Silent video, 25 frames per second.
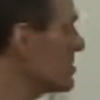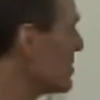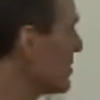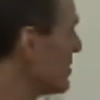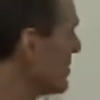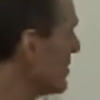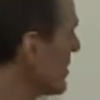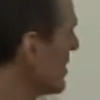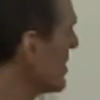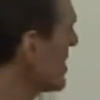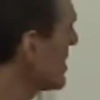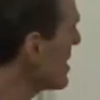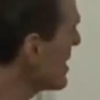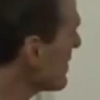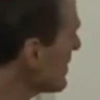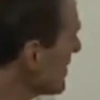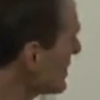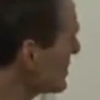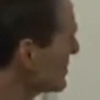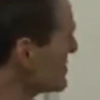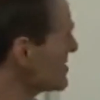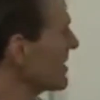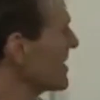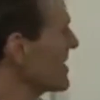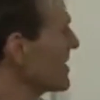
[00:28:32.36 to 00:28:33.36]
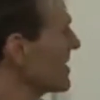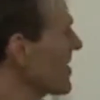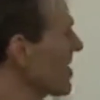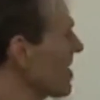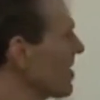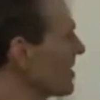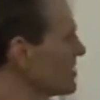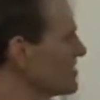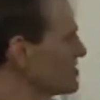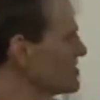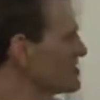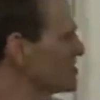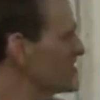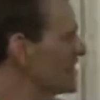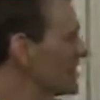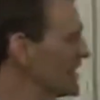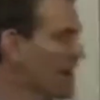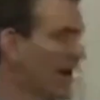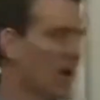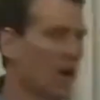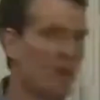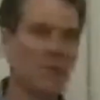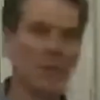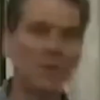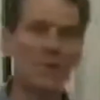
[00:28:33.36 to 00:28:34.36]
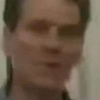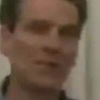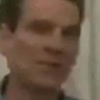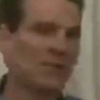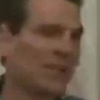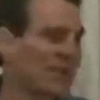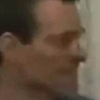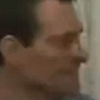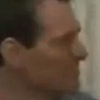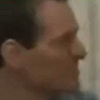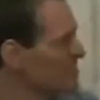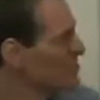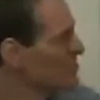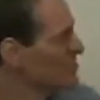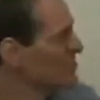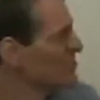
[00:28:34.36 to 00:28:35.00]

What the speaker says: start thinking about psychology and how people answer